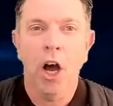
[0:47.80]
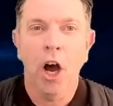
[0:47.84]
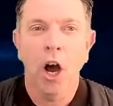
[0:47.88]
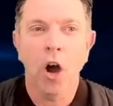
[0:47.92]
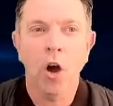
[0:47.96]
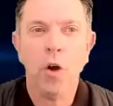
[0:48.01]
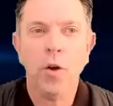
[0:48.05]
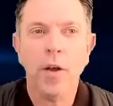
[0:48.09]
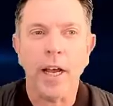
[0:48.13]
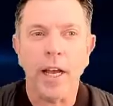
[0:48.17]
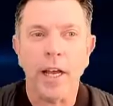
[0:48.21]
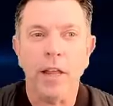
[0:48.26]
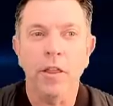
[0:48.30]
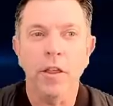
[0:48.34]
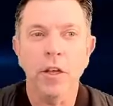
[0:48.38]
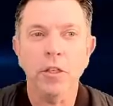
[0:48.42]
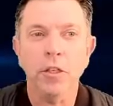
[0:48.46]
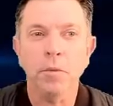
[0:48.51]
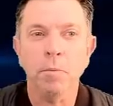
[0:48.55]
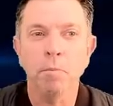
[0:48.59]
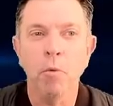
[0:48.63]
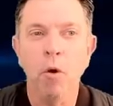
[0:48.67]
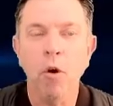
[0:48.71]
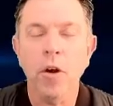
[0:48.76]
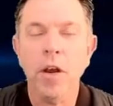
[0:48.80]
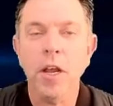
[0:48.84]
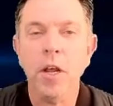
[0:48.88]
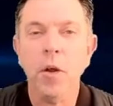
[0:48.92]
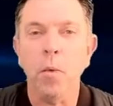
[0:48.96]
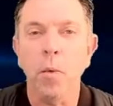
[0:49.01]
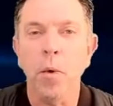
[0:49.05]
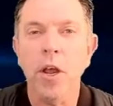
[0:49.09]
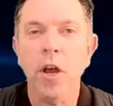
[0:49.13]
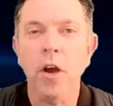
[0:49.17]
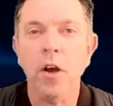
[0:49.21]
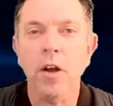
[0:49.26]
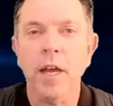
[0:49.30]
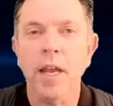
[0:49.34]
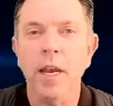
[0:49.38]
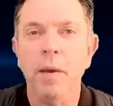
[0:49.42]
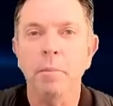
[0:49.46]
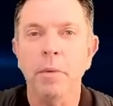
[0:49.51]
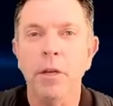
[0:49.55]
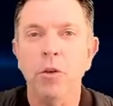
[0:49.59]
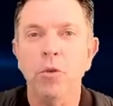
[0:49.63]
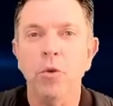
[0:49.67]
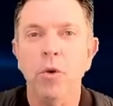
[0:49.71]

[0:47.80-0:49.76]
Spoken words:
Okay, this morning we are going to be